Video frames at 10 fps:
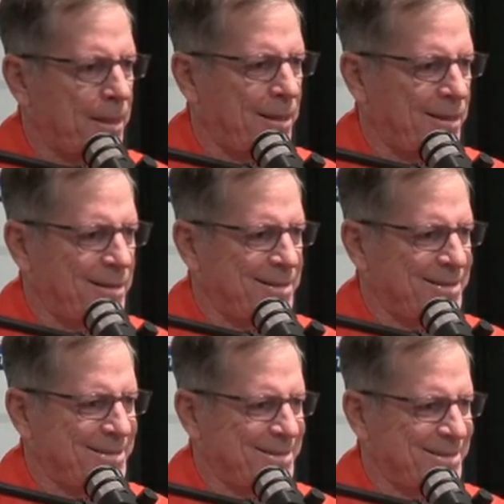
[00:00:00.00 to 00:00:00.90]

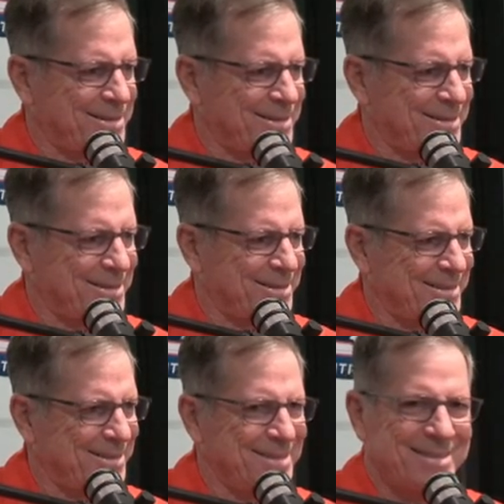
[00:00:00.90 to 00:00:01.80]

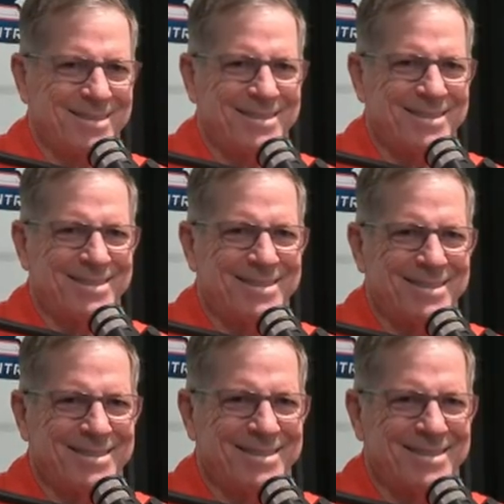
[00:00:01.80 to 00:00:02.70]

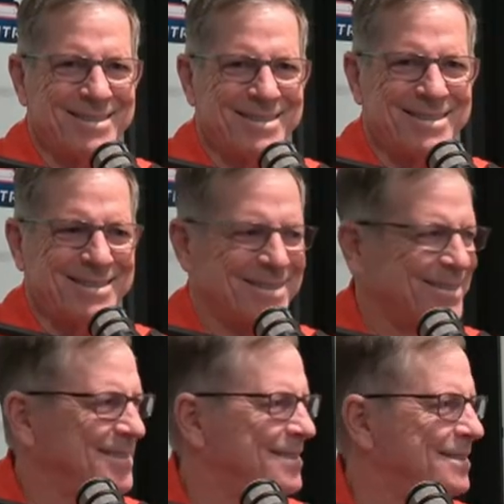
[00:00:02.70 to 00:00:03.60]

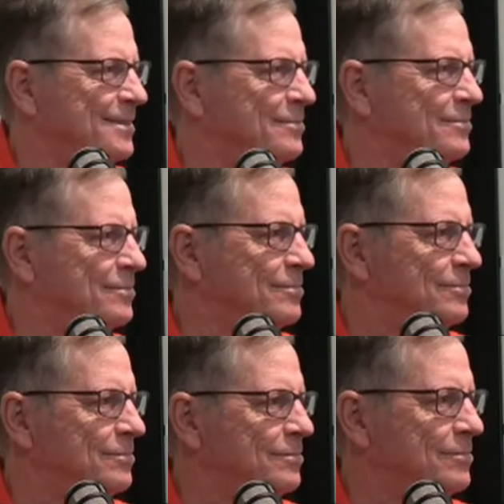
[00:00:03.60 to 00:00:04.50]

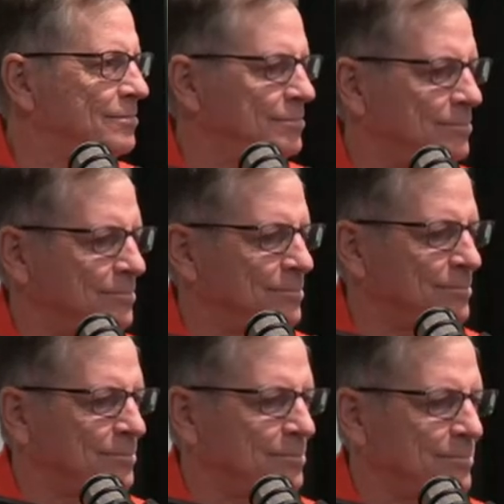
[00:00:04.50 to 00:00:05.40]

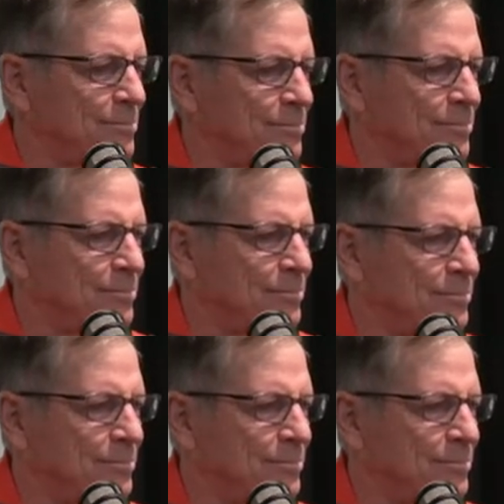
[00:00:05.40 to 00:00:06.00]
The person shown says nothing.